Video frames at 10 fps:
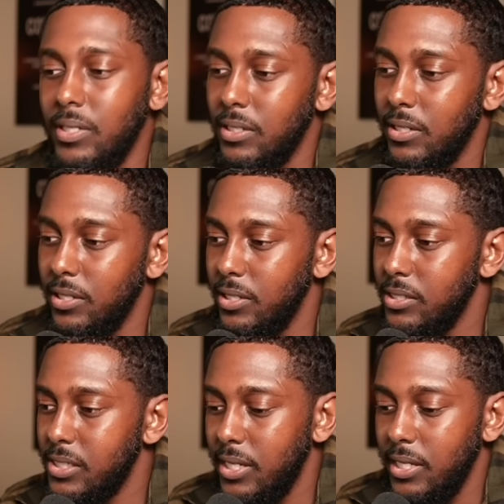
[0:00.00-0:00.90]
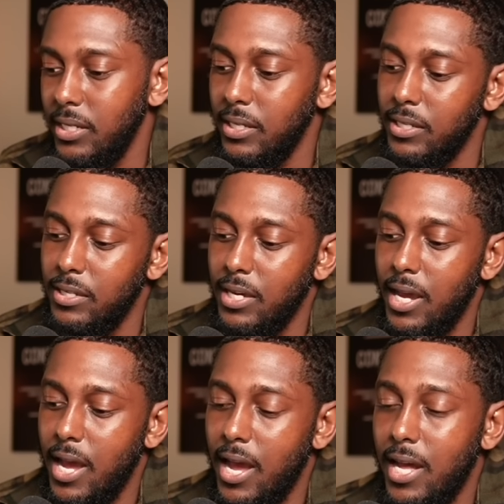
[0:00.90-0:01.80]
The girl say,
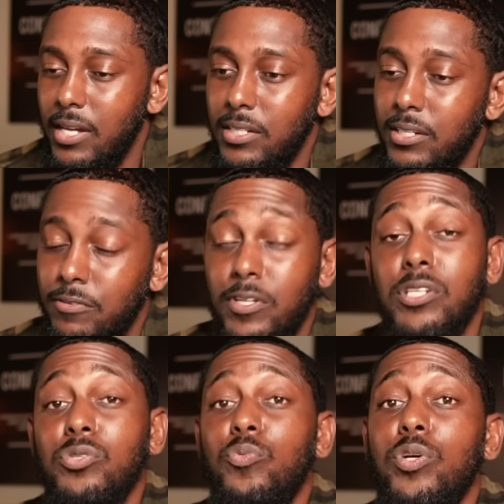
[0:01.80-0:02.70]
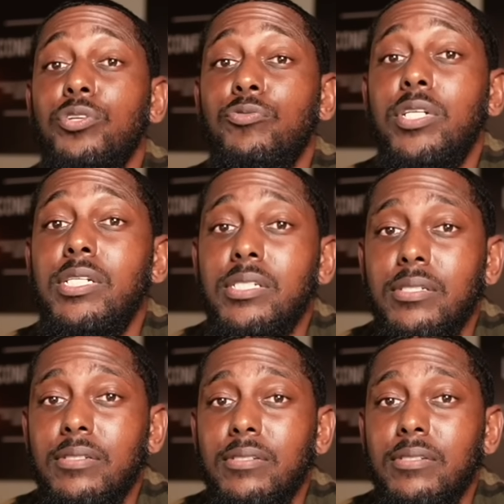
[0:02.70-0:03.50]
because of one reason.